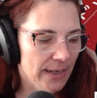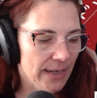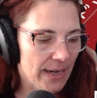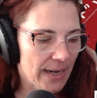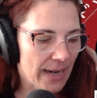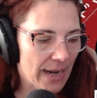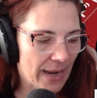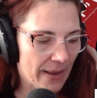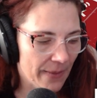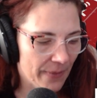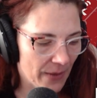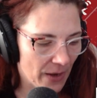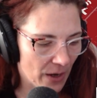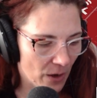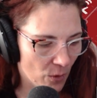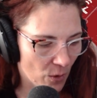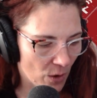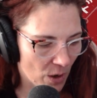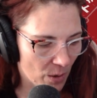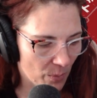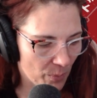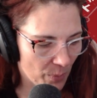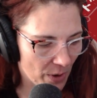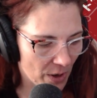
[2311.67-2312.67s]
And there
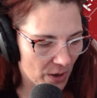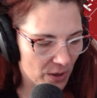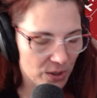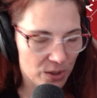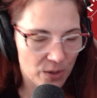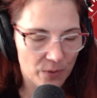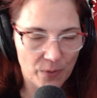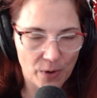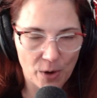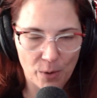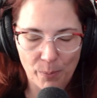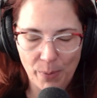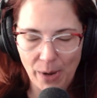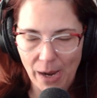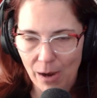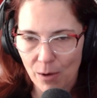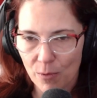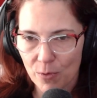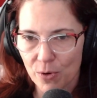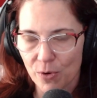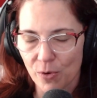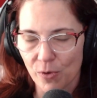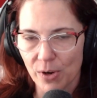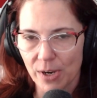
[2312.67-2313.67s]
are parts of our
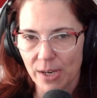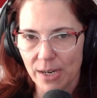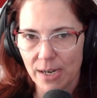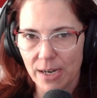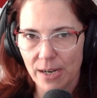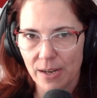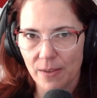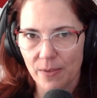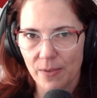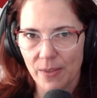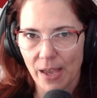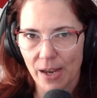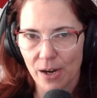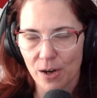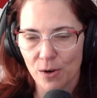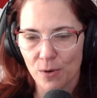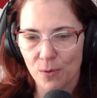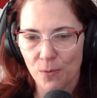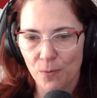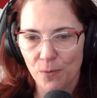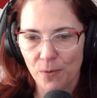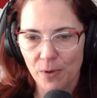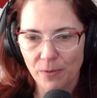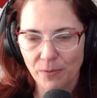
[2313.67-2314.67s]
power grid that are
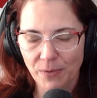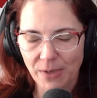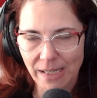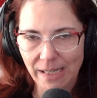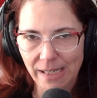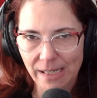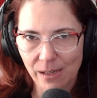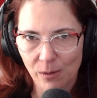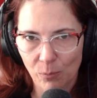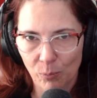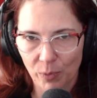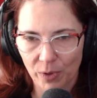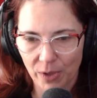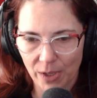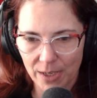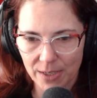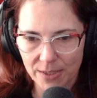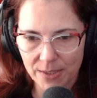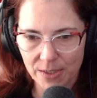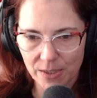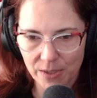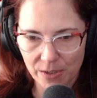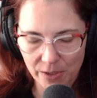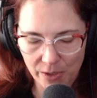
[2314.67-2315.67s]
50
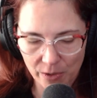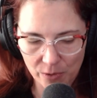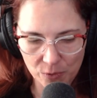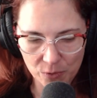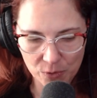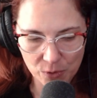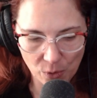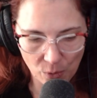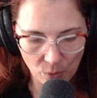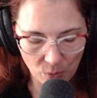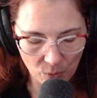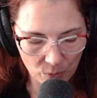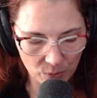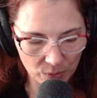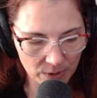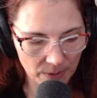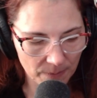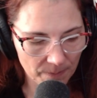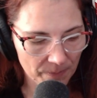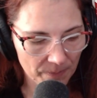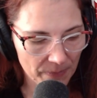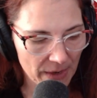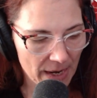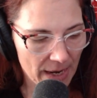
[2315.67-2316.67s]
plus years old.
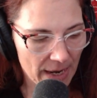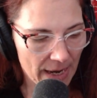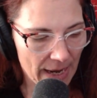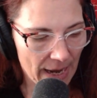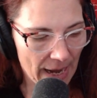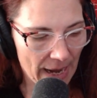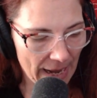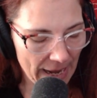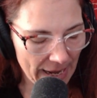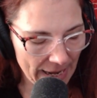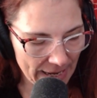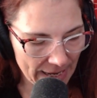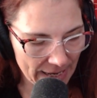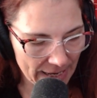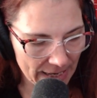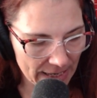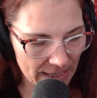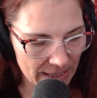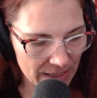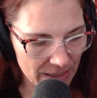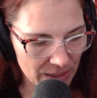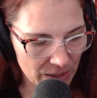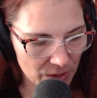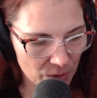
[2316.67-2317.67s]

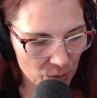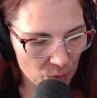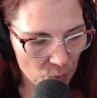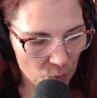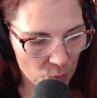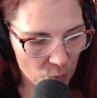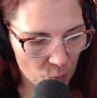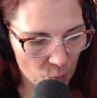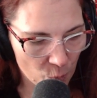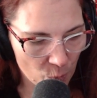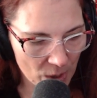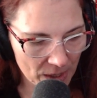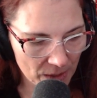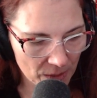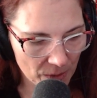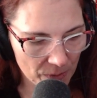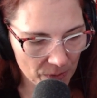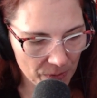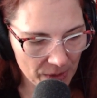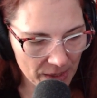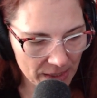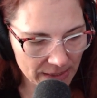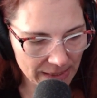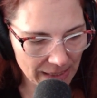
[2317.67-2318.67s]
And one of the
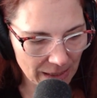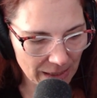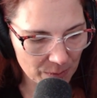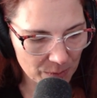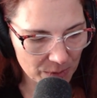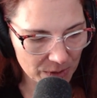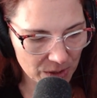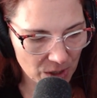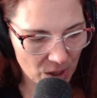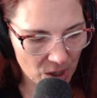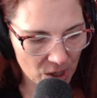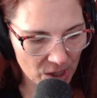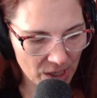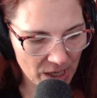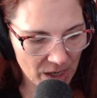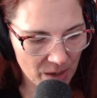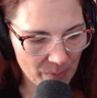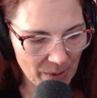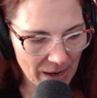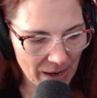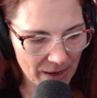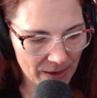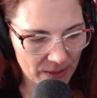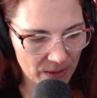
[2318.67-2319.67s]
things I was talking
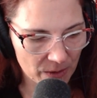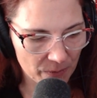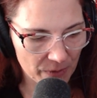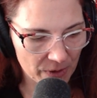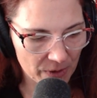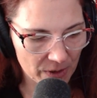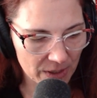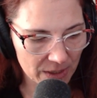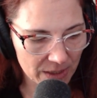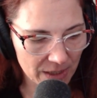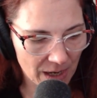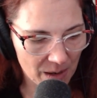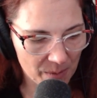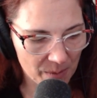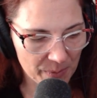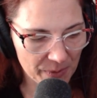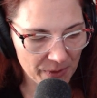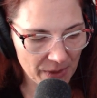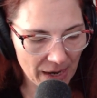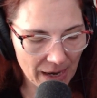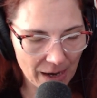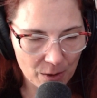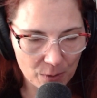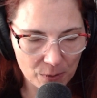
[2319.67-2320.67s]
about at the very top of
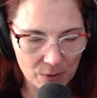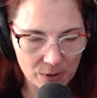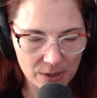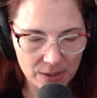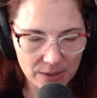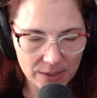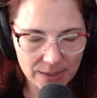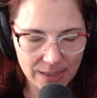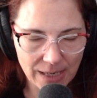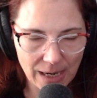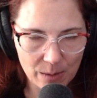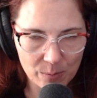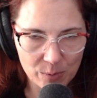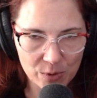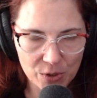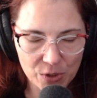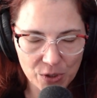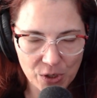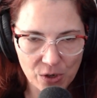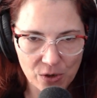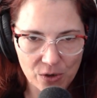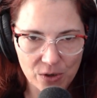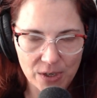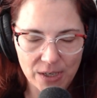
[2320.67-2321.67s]
the hour is
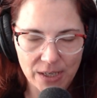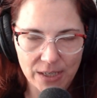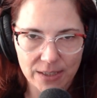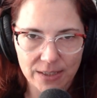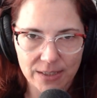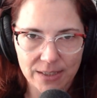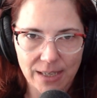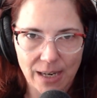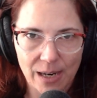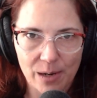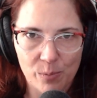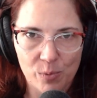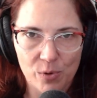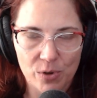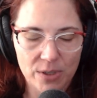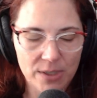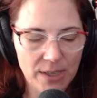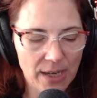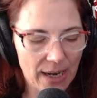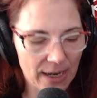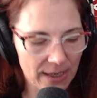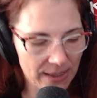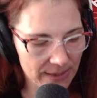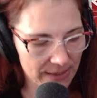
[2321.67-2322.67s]
cybersecurity and cyber
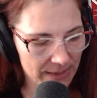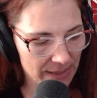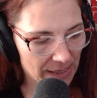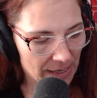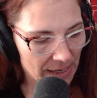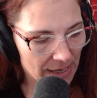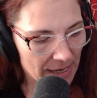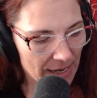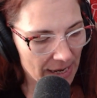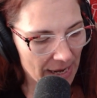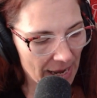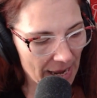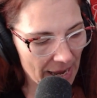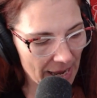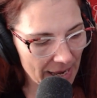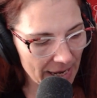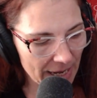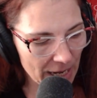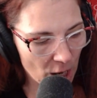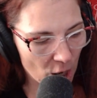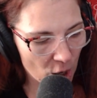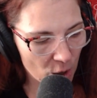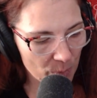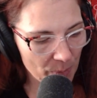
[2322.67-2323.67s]
attacks.
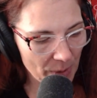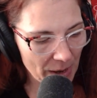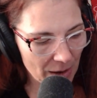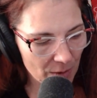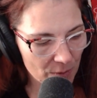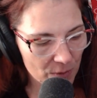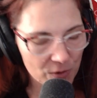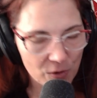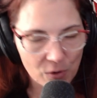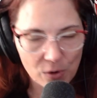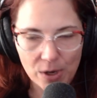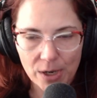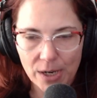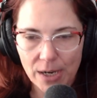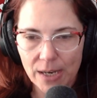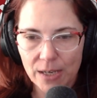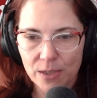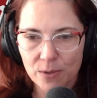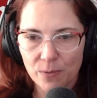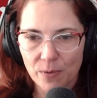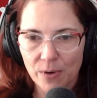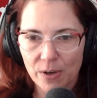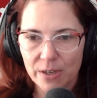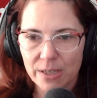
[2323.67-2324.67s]
And our power grid
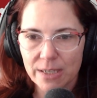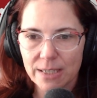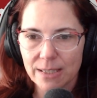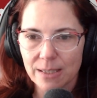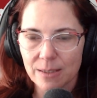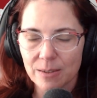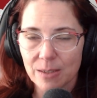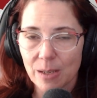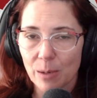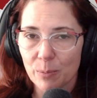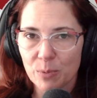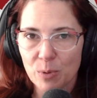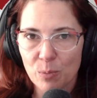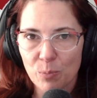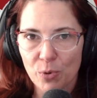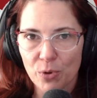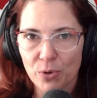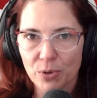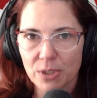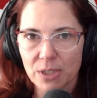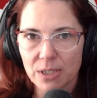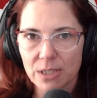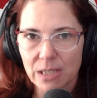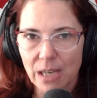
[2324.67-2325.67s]
is very susceptible
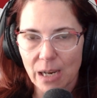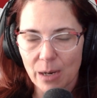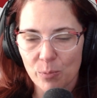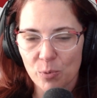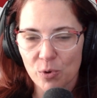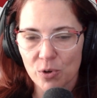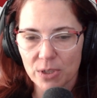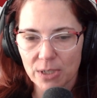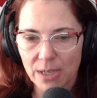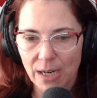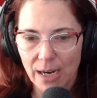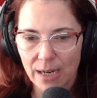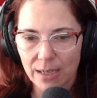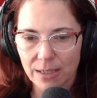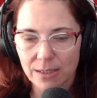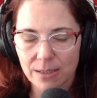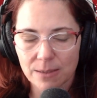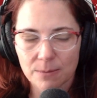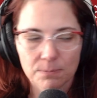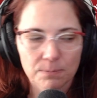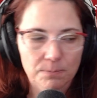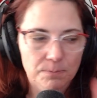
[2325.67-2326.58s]
to cyber attacks.